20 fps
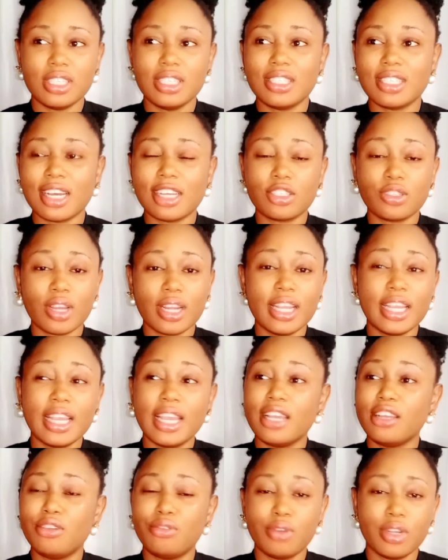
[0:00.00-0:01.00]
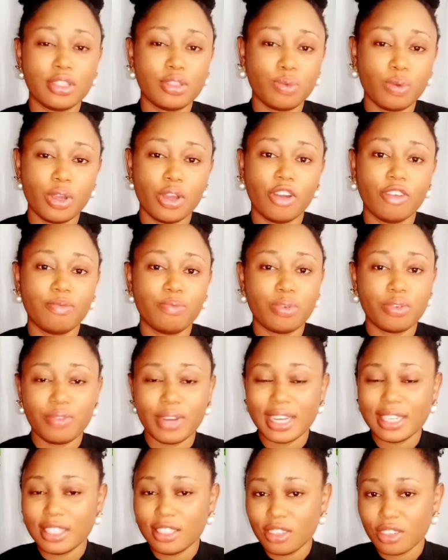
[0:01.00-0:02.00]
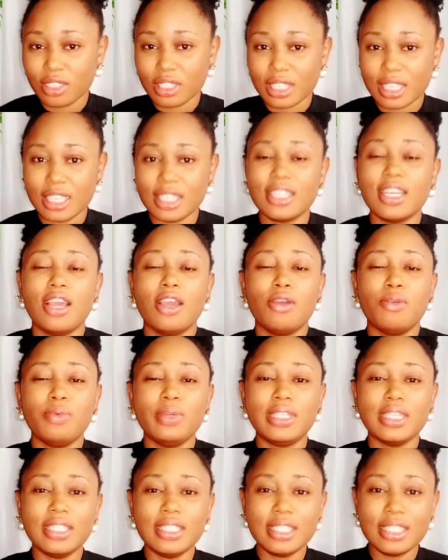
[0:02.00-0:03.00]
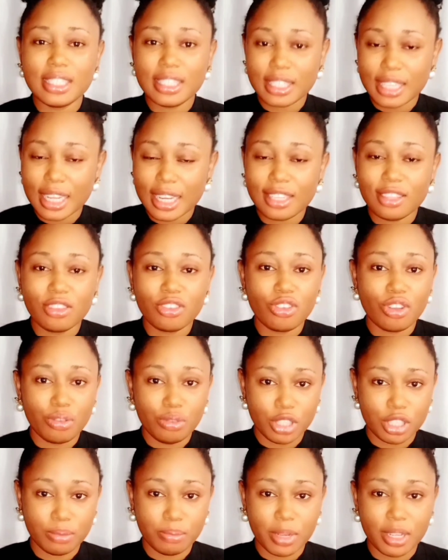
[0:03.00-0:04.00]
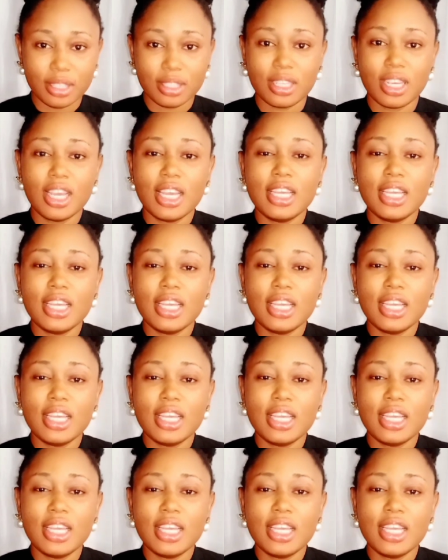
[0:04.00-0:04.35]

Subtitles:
is actually a great way of providing your skin with the needed nourishment.